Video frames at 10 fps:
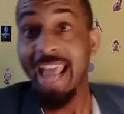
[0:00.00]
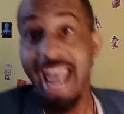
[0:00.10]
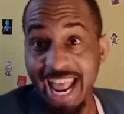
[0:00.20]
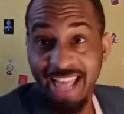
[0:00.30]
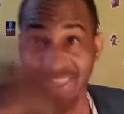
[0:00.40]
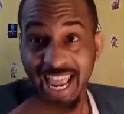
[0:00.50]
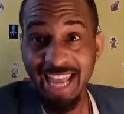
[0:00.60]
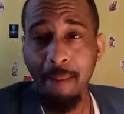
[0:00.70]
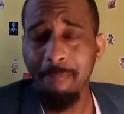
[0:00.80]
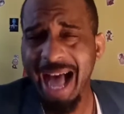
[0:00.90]
And then
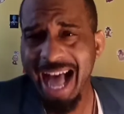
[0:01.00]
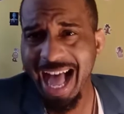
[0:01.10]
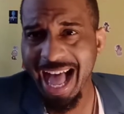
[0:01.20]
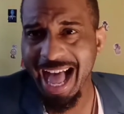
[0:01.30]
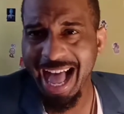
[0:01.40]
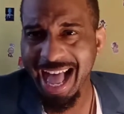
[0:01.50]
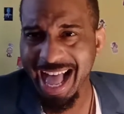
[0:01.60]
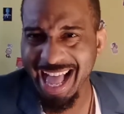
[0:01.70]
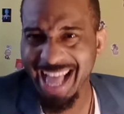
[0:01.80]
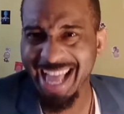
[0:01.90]

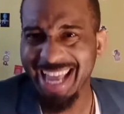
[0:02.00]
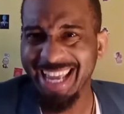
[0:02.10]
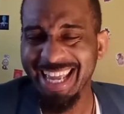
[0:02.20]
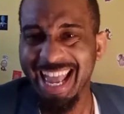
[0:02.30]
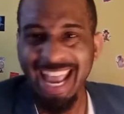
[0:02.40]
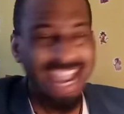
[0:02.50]
I buy,